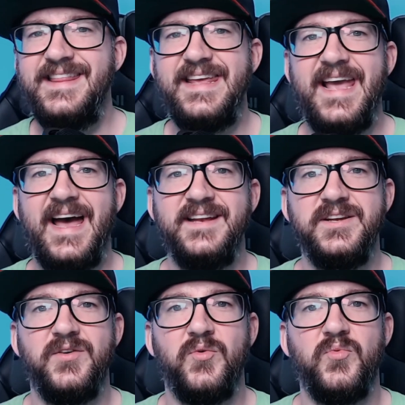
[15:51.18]
the
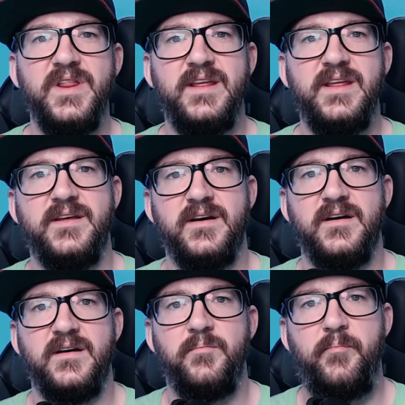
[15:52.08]
end, really
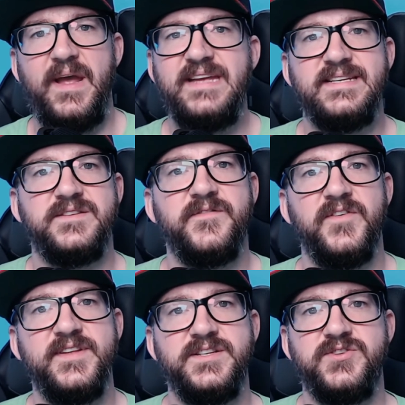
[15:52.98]
the basis for
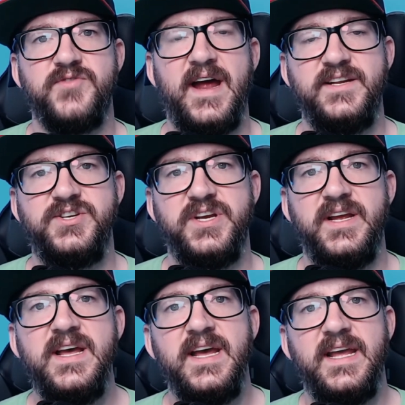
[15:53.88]
this strategy
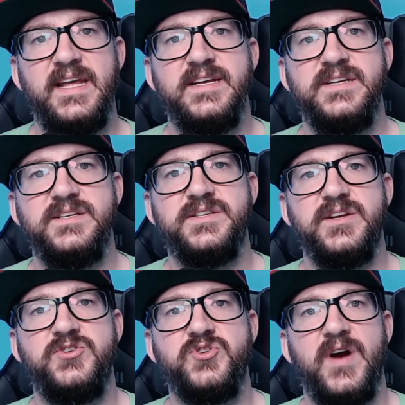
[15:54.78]
is
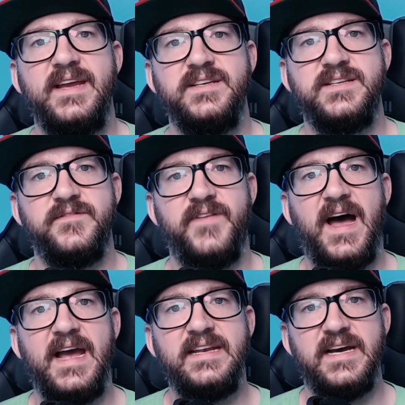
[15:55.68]
trying to
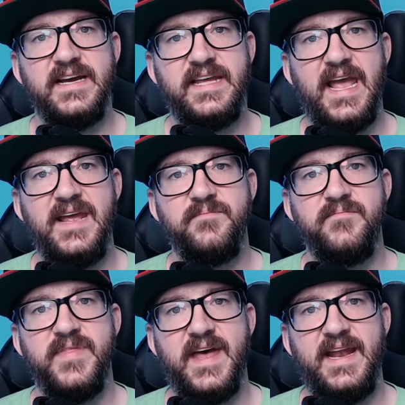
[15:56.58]
find a
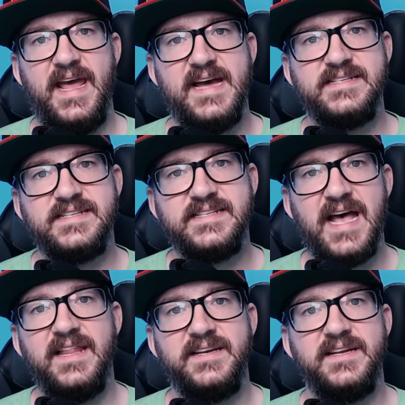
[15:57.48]
game that has
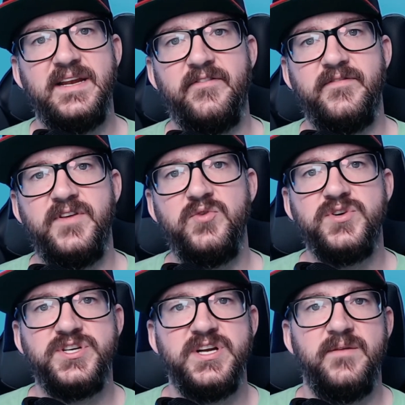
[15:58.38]
solid enough
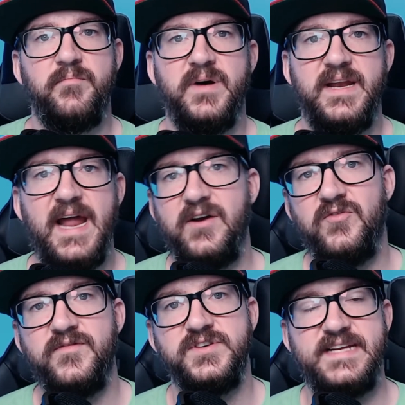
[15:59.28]
viewership but not
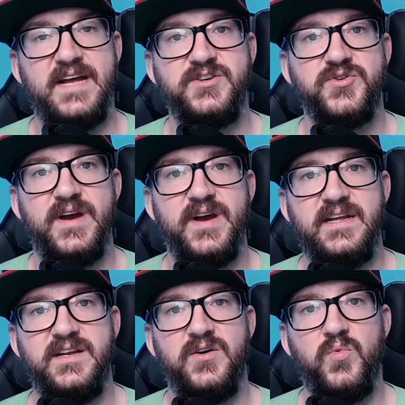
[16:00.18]

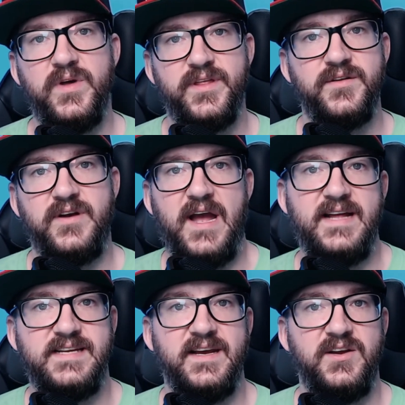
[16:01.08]
oversaturated with other
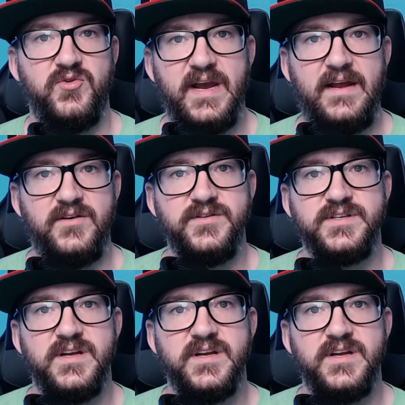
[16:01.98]
content creators.